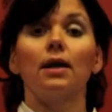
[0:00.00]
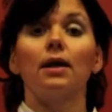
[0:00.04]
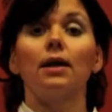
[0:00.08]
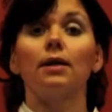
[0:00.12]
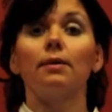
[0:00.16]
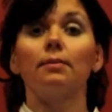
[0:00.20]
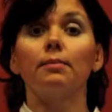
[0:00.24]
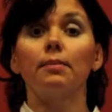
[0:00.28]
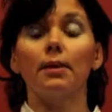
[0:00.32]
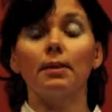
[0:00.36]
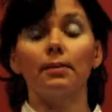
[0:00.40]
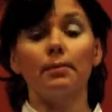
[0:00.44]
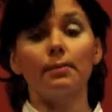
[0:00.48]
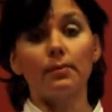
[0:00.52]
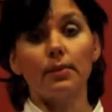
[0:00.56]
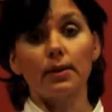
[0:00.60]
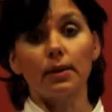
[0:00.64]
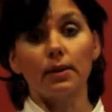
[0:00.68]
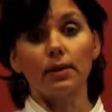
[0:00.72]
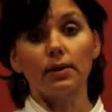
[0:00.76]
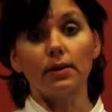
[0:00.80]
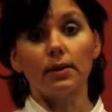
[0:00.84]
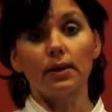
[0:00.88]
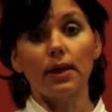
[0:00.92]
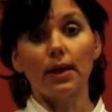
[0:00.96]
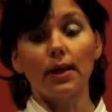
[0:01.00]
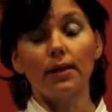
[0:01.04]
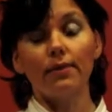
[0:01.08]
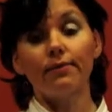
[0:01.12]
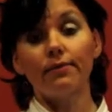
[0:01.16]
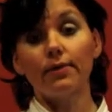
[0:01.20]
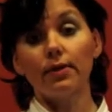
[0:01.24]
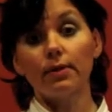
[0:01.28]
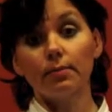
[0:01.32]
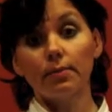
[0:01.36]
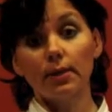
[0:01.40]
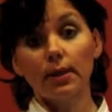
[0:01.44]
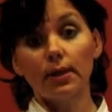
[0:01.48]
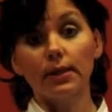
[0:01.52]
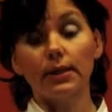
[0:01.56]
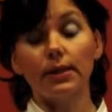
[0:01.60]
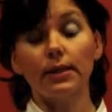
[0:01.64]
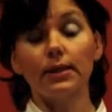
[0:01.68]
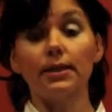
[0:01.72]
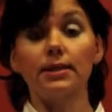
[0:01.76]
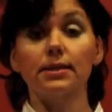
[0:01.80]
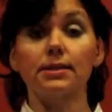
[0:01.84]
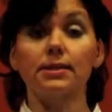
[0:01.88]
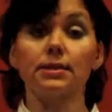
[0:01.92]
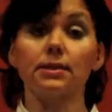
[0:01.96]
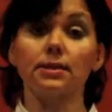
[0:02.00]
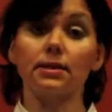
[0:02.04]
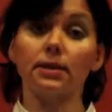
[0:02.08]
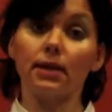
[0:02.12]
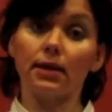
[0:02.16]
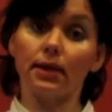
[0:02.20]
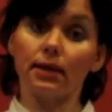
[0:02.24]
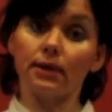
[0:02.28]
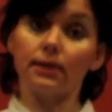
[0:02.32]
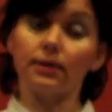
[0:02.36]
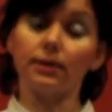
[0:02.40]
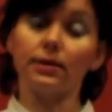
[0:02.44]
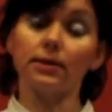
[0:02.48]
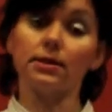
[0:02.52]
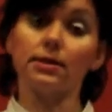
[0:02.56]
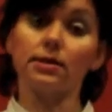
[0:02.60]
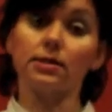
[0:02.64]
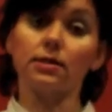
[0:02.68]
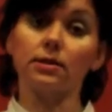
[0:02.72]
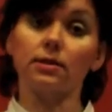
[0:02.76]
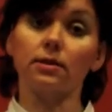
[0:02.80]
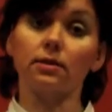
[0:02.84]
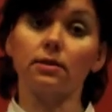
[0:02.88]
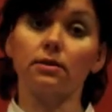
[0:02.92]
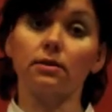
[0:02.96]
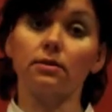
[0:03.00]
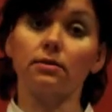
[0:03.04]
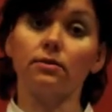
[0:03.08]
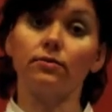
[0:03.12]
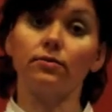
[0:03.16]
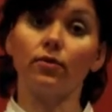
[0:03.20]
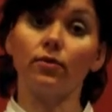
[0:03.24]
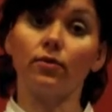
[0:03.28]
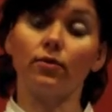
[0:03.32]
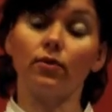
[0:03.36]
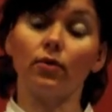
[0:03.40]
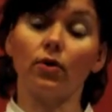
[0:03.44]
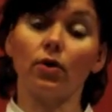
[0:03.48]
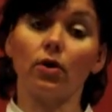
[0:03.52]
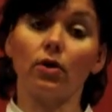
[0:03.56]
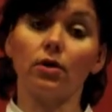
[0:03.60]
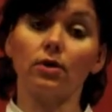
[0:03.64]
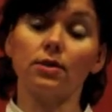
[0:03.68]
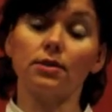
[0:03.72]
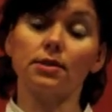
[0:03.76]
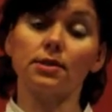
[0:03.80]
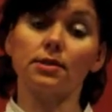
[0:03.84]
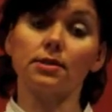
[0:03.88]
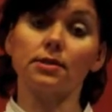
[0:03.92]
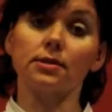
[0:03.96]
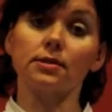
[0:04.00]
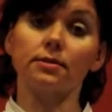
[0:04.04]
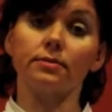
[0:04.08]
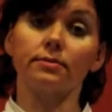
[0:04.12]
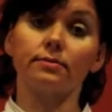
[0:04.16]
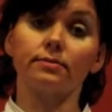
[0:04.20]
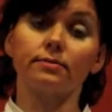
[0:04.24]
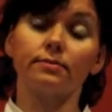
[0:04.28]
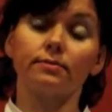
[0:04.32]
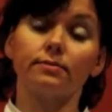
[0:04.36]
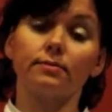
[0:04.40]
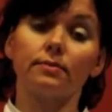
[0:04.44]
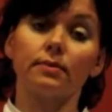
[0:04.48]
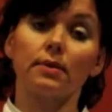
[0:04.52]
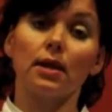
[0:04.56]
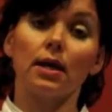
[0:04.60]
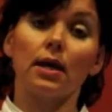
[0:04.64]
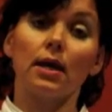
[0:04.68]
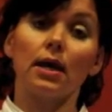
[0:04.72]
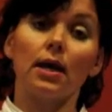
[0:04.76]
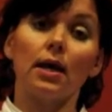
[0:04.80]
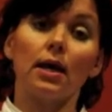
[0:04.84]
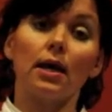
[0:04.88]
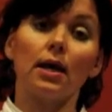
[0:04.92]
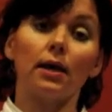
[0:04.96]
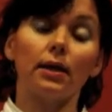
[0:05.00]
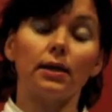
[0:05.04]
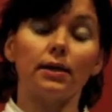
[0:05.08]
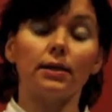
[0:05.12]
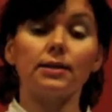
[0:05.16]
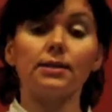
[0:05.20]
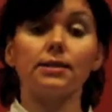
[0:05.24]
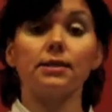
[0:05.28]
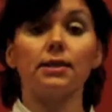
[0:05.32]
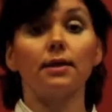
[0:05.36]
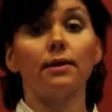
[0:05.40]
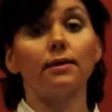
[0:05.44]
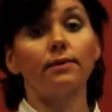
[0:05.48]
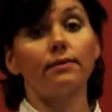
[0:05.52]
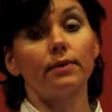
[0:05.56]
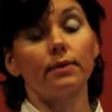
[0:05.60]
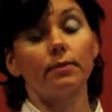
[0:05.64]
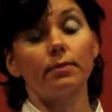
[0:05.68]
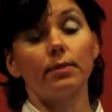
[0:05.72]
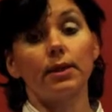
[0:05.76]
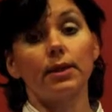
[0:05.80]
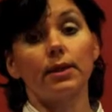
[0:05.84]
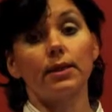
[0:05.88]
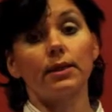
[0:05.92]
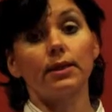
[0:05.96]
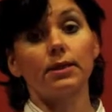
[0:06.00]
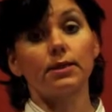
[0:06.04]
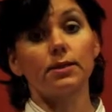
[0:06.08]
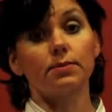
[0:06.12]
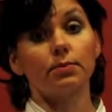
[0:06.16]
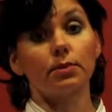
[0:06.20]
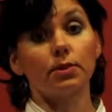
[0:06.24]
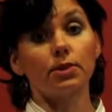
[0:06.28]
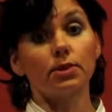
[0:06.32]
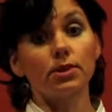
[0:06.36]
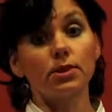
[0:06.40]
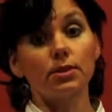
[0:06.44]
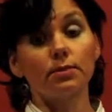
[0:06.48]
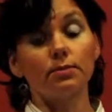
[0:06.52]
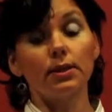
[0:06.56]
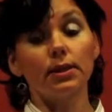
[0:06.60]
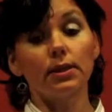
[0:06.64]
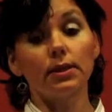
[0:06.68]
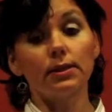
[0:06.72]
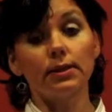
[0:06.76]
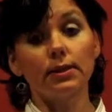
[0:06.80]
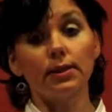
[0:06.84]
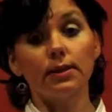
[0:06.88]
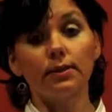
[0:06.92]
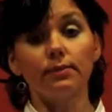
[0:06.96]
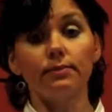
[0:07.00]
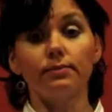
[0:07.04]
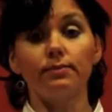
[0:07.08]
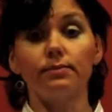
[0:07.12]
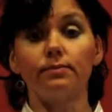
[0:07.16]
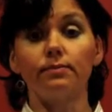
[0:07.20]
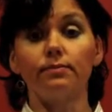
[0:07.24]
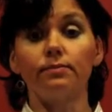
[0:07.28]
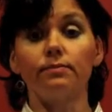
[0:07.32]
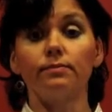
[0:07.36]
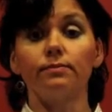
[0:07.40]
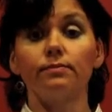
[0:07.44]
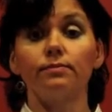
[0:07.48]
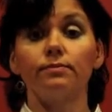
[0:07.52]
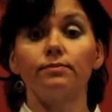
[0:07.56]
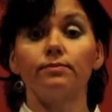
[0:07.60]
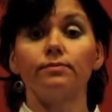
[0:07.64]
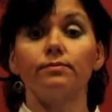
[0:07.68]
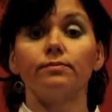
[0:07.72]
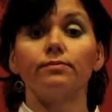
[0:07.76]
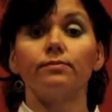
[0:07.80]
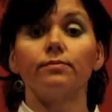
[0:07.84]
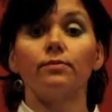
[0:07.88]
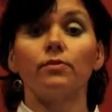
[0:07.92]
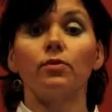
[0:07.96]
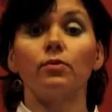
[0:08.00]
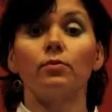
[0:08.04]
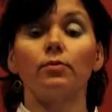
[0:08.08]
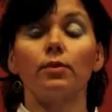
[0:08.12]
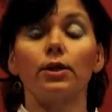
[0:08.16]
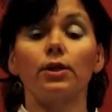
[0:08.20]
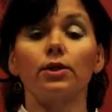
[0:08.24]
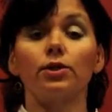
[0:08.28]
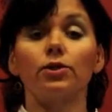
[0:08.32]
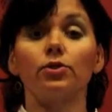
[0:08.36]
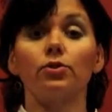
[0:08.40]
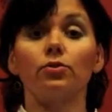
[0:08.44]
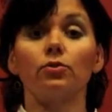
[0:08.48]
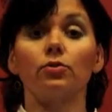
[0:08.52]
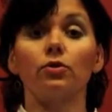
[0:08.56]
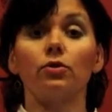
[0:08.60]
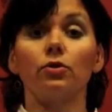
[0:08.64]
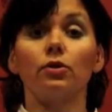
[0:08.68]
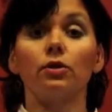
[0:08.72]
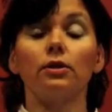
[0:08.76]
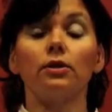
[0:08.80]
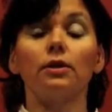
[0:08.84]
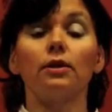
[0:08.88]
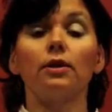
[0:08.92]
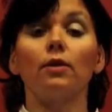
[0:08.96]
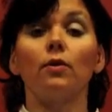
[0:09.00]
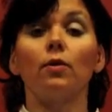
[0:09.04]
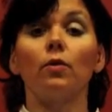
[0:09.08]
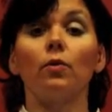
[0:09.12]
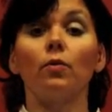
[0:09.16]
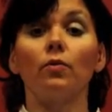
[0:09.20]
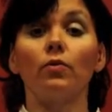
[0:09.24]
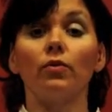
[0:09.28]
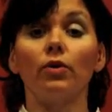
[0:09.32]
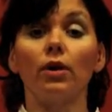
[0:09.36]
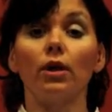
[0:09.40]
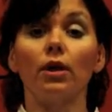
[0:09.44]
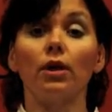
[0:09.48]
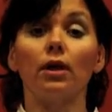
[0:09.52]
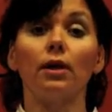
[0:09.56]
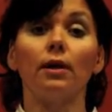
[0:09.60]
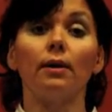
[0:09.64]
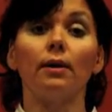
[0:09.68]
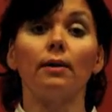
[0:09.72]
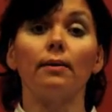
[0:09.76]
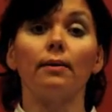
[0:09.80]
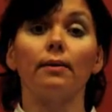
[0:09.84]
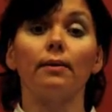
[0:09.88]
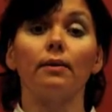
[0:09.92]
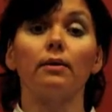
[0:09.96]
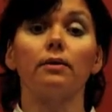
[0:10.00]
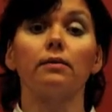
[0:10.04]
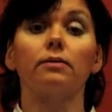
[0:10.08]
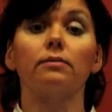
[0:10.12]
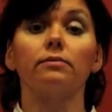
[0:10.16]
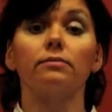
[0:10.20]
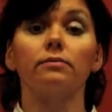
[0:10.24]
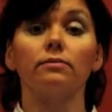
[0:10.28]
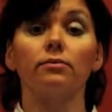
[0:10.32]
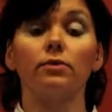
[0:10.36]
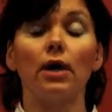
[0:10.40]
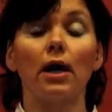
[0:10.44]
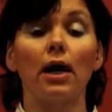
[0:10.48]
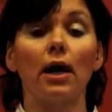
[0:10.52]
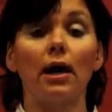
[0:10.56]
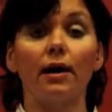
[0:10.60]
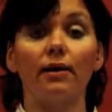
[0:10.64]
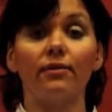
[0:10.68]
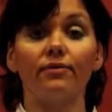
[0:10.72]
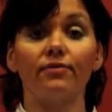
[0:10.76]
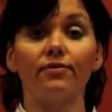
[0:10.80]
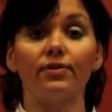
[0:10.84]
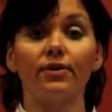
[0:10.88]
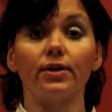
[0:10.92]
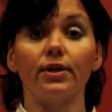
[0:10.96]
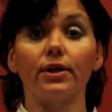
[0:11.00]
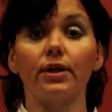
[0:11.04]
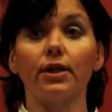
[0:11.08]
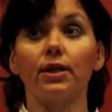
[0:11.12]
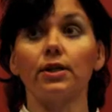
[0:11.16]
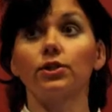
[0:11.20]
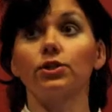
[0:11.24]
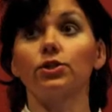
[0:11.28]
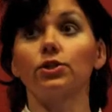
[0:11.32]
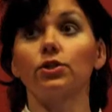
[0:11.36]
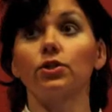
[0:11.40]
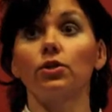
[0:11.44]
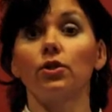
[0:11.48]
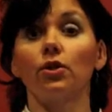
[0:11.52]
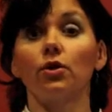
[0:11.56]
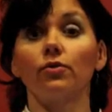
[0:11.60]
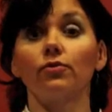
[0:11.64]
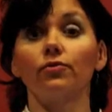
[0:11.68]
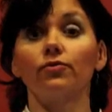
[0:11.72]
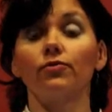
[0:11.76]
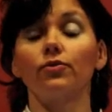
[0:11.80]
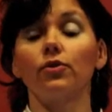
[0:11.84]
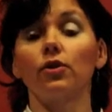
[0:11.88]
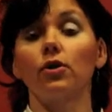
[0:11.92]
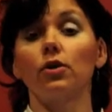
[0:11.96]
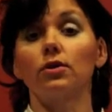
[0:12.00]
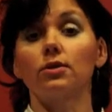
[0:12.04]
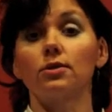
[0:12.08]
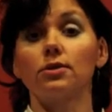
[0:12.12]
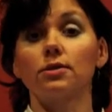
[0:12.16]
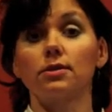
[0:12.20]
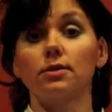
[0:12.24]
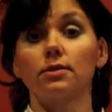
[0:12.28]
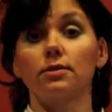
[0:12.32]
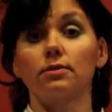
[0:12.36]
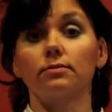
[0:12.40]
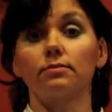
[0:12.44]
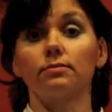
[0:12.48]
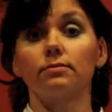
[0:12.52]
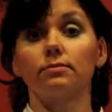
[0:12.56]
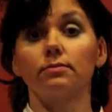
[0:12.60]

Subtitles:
remember, everybody is at risk for falls, and it's everybody's responsibility to make sure we have reduction of falls.